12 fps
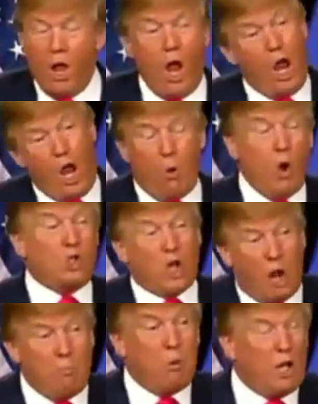It was
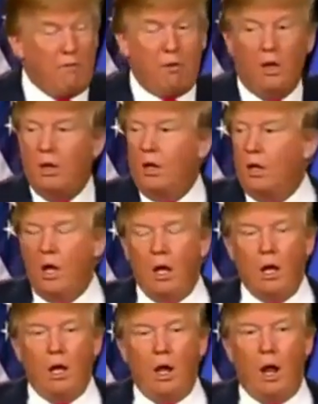unbelievable.
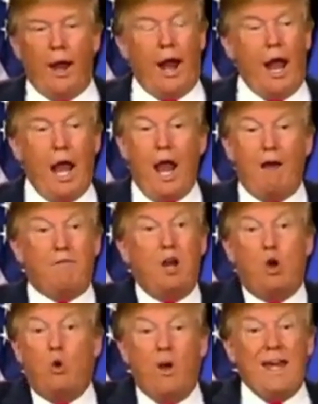And I have an
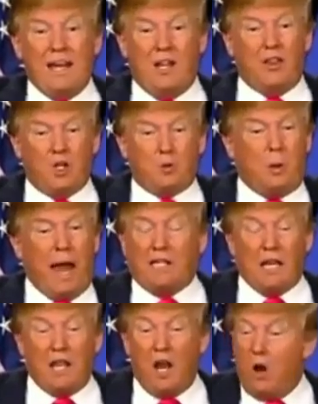arena that's packed and
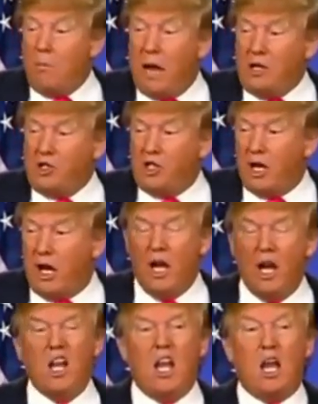they don't mention it.
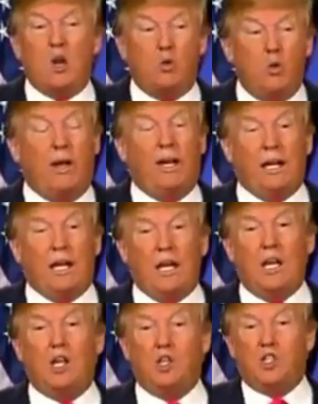It really
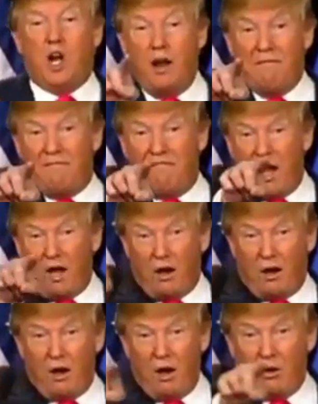is unfair,
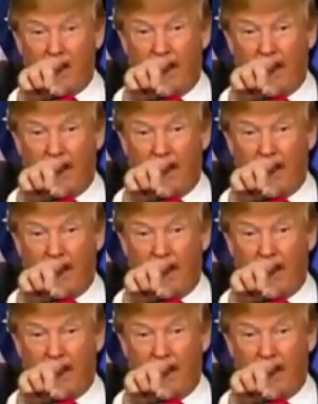okay?